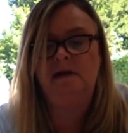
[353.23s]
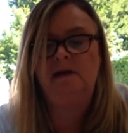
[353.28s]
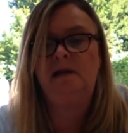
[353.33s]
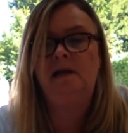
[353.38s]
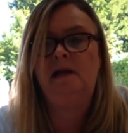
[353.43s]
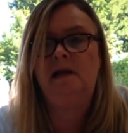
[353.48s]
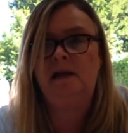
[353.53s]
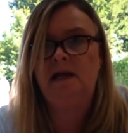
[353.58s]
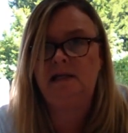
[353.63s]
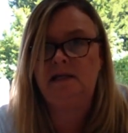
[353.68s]

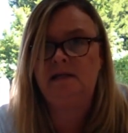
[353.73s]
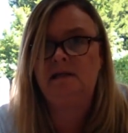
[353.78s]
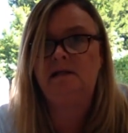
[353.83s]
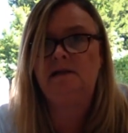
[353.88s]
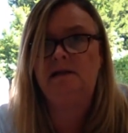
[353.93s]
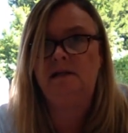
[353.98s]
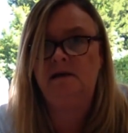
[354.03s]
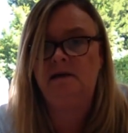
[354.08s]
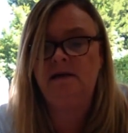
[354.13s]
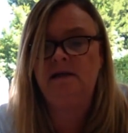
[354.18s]
the little
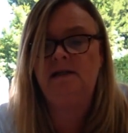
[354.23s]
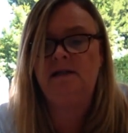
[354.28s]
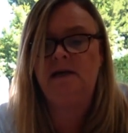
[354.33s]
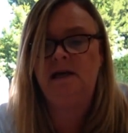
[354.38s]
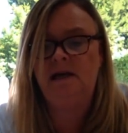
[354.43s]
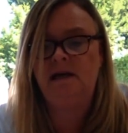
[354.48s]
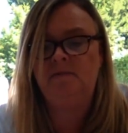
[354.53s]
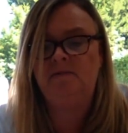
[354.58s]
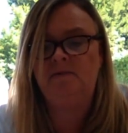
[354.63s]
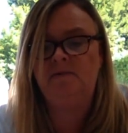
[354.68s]
side
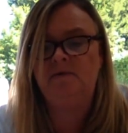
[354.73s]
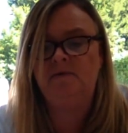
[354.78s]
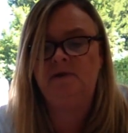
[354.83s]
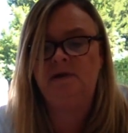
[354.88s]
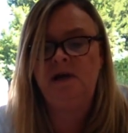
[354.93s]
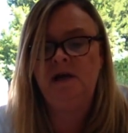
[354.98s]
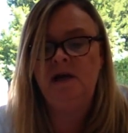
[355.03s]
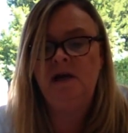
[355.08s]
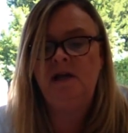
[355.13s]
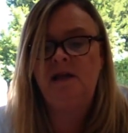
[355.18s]

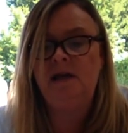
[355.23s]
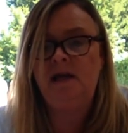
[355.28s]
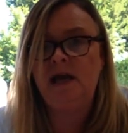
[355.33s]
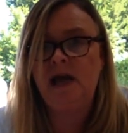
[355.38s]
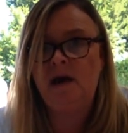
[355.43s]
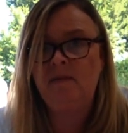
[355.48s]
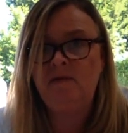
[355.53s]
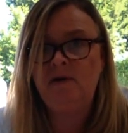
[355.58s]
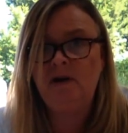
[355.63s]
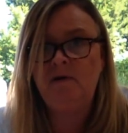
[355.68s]
tables, the
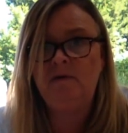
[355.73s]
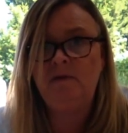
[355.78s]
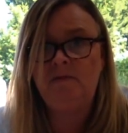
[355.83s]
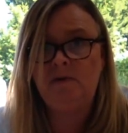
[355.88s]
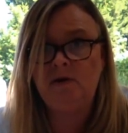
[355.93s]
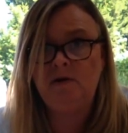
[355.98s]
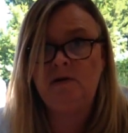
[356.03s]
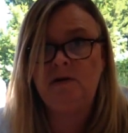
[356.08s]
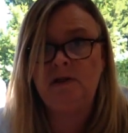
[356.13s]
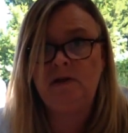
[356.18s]
cabinet with
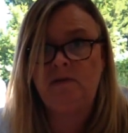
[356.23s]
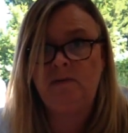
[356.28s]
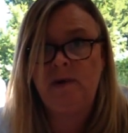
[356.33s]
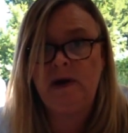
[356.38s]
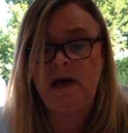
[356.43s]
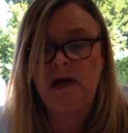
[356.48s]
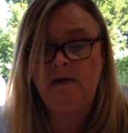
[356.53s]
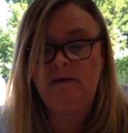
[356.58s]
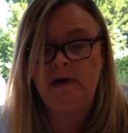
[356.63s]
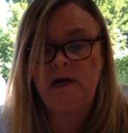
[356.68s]
bottles of
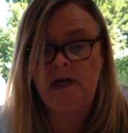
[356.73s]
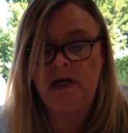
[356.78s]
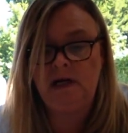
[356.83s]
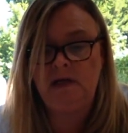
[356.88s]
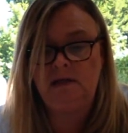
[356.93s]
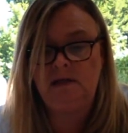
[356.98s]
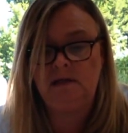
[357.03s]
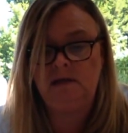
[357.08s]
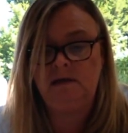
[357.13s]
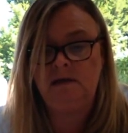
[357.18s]
beer in
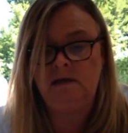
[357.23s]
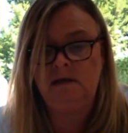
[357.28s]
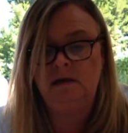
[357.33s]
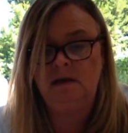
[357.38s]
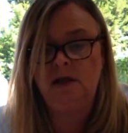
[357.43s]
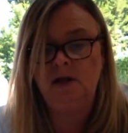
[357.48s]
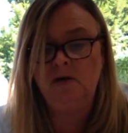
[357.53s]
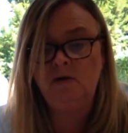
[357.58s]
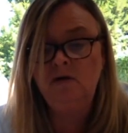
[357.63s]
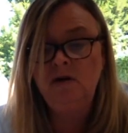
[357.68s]
it,
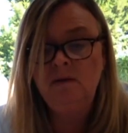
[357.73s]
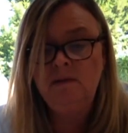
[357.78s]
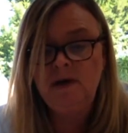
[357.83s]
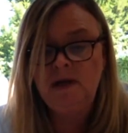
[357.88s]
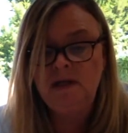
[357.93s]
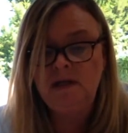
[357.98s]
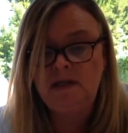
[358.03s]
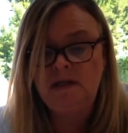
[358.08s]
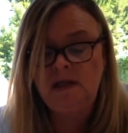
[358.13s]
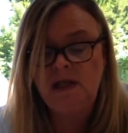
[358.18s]
the
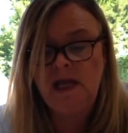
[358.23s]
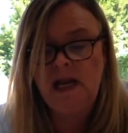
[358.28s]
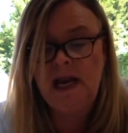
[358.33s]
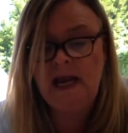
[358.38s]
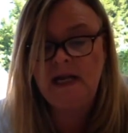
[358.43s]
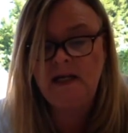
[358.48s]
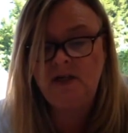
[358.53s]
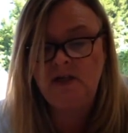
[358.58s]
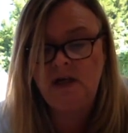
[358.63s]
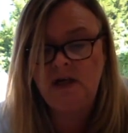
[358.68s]
ornaments, the
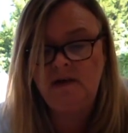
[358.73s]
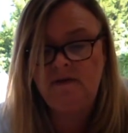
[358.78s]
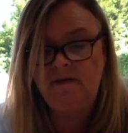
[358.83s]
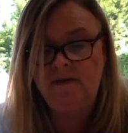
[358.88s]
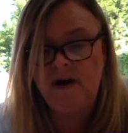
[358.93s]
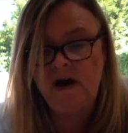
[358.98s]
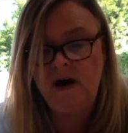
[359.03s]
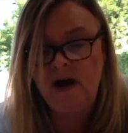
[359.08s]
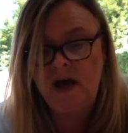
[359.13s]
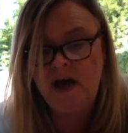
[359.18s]
electric
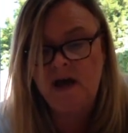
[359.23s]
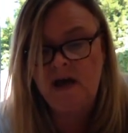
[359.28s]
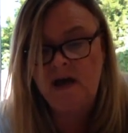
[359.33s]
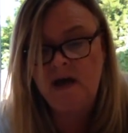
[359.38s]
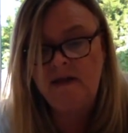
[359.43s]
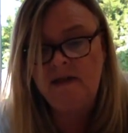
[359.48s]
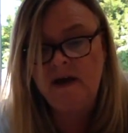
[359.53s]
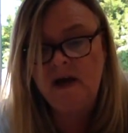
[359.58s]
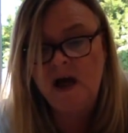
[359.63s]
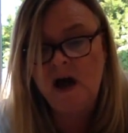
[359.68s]
fire,
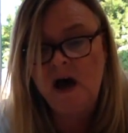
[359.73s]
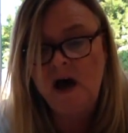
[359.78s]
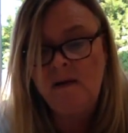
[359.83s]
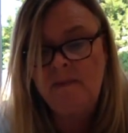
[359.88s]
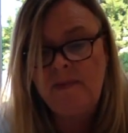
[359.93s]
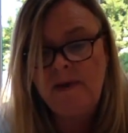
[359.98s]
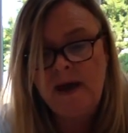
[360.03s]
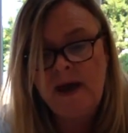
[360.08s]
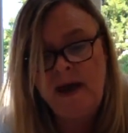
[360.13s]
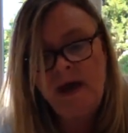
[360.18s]
the
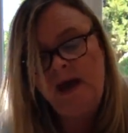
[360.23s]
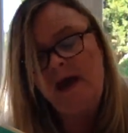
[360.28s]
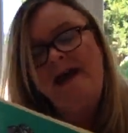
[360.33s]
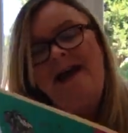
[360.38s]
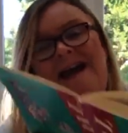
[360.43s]
carpet,